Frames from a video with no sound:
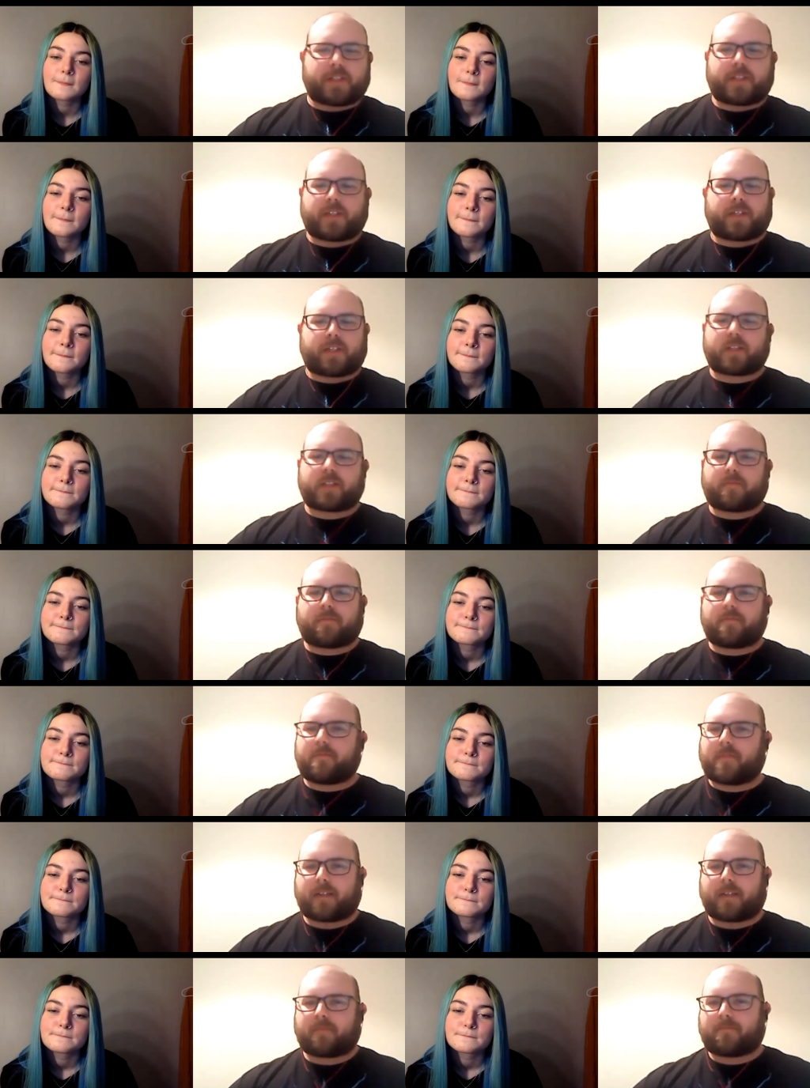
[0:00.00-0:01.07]
Speaker 1: Is it just
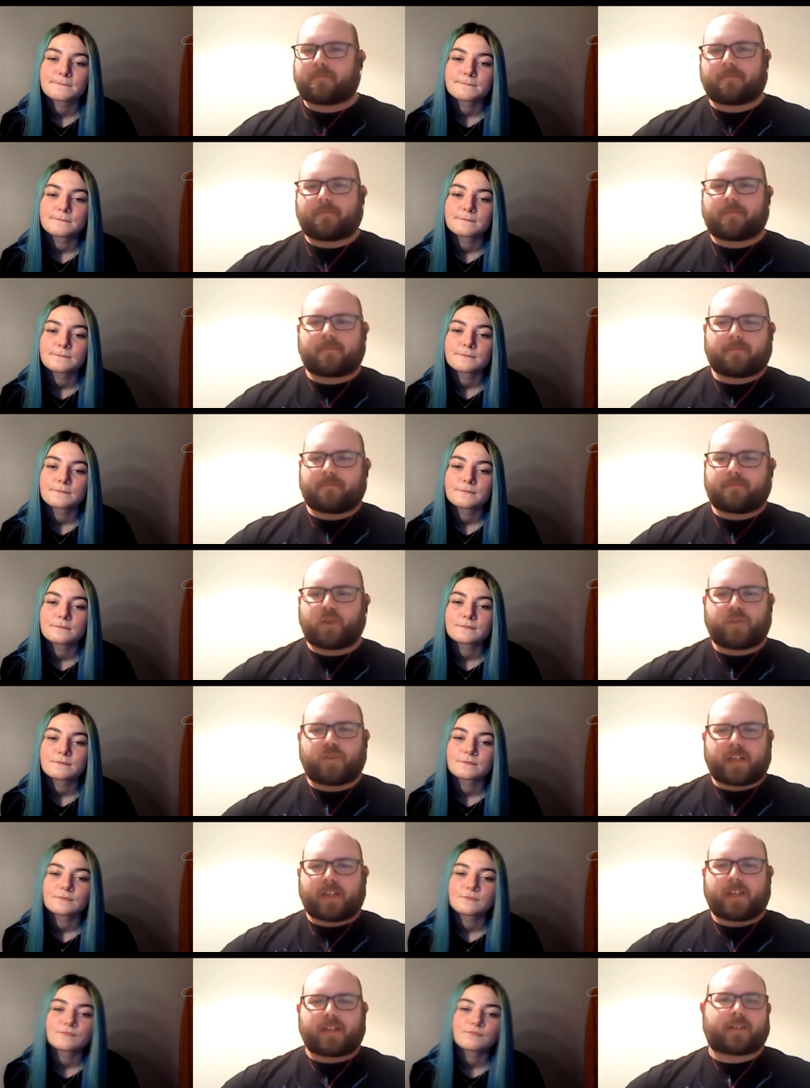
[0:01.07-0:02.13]
like
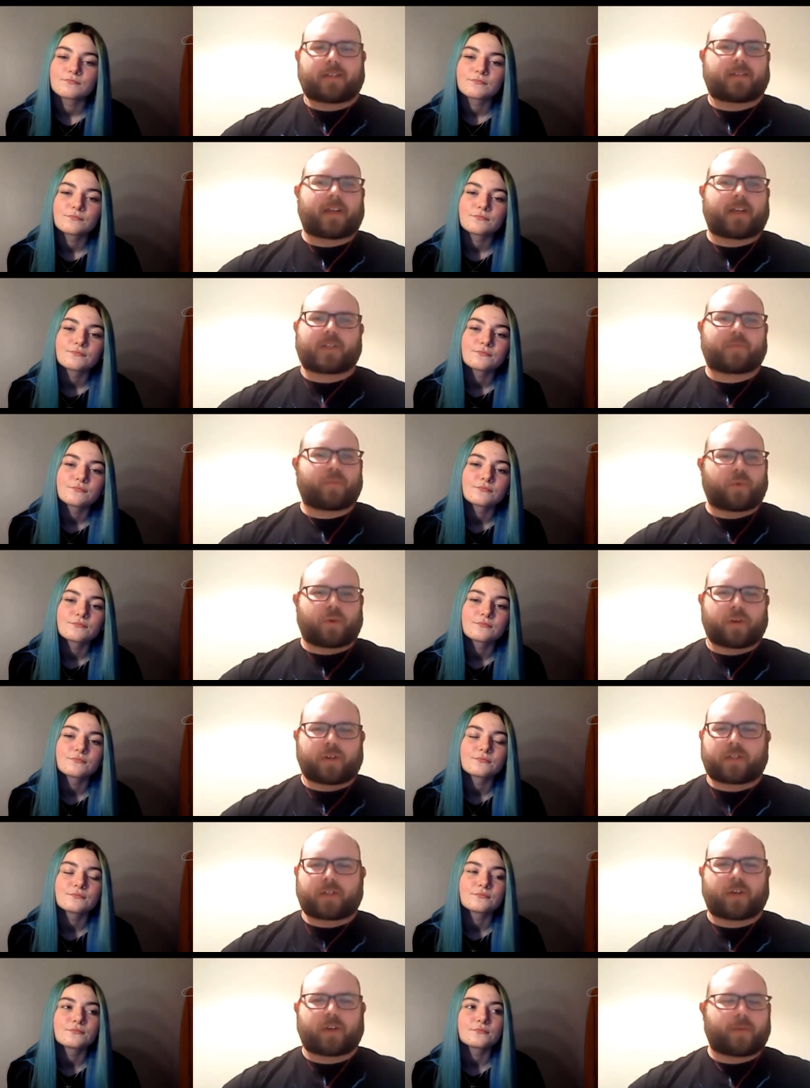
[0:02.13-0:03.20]
movies,
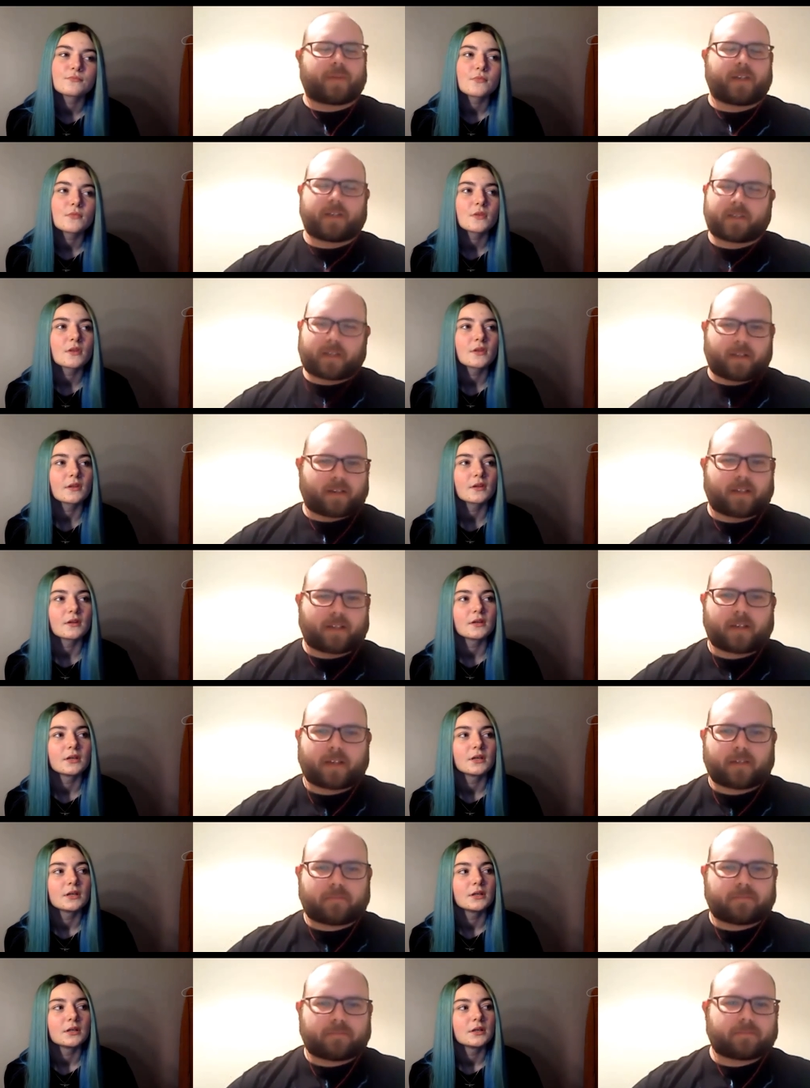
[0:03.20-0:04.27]
sports, hobbies, anything like
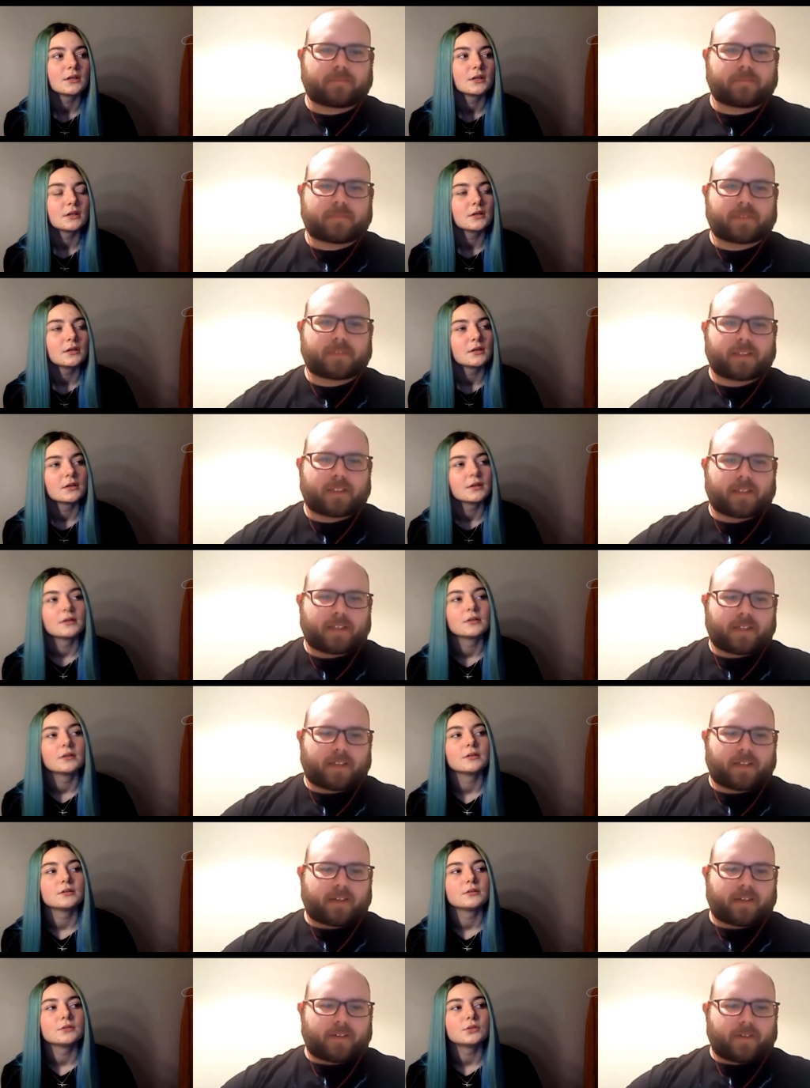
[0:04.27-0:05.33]
that?
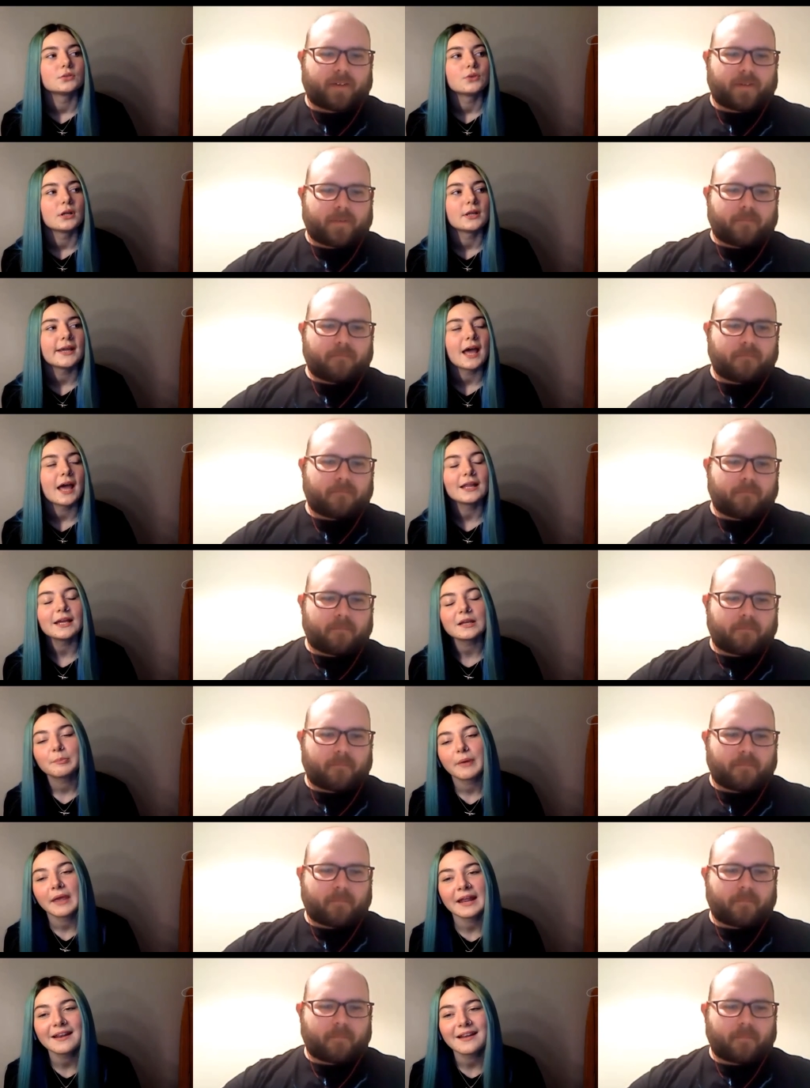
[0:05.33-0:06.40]
Speaker 2: Well, I
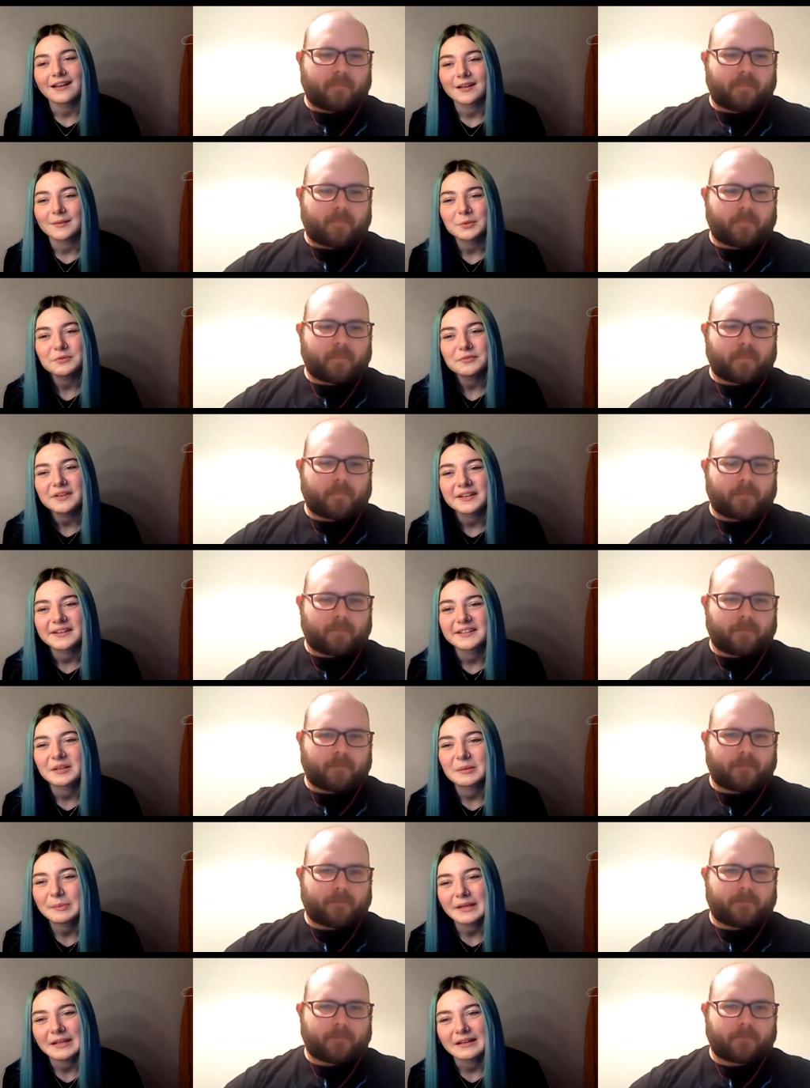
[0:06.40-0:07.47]
like painting. I'm not very
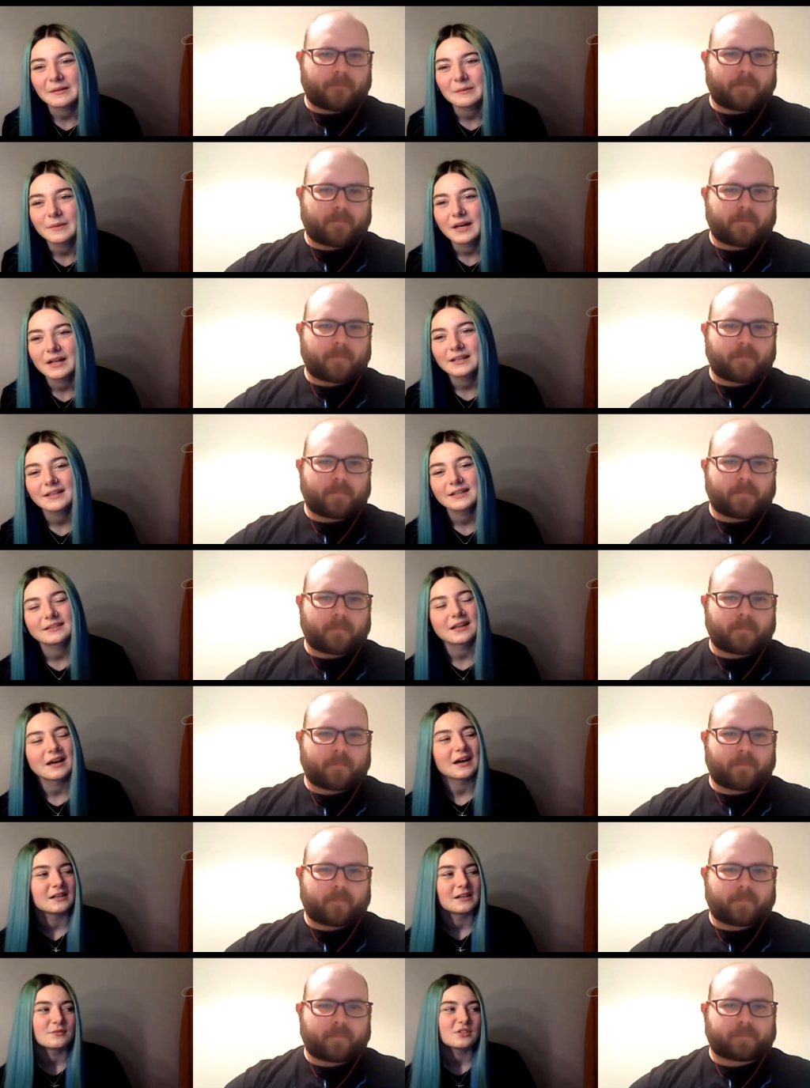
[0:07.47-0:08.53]
good at painting, but I like
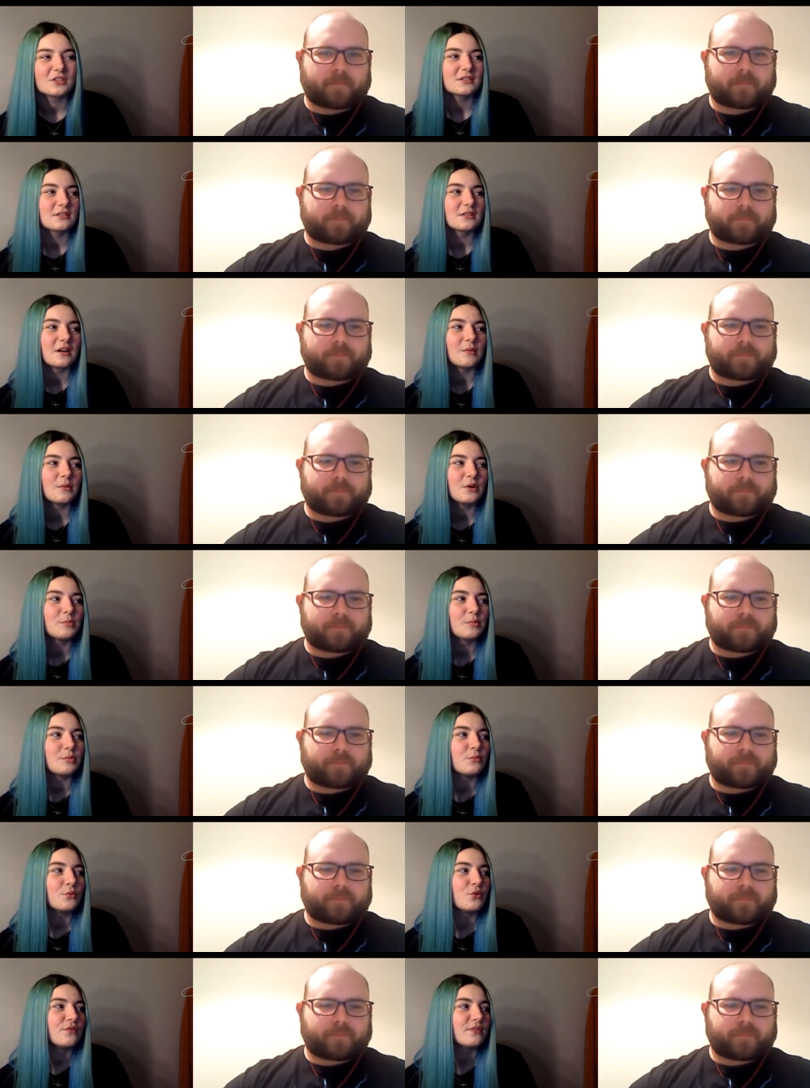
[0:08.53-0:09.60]
that, and I'm all
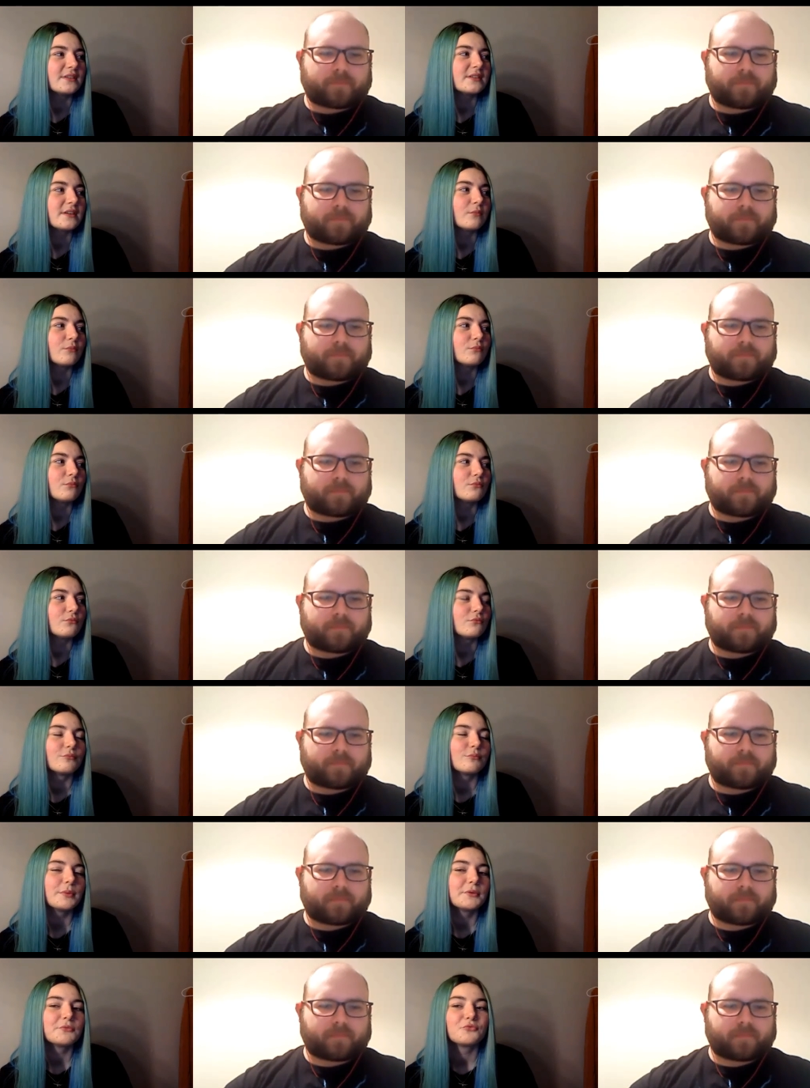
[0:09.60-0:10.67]
about movies. I'm
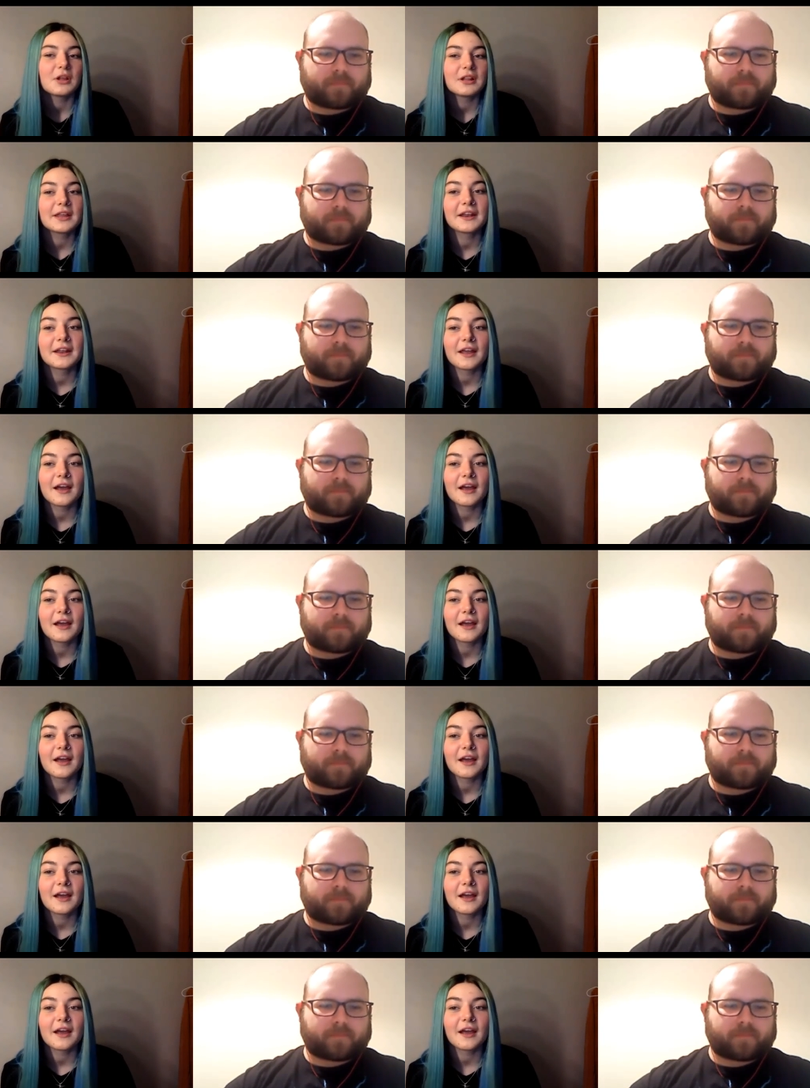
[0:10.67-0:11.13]
been really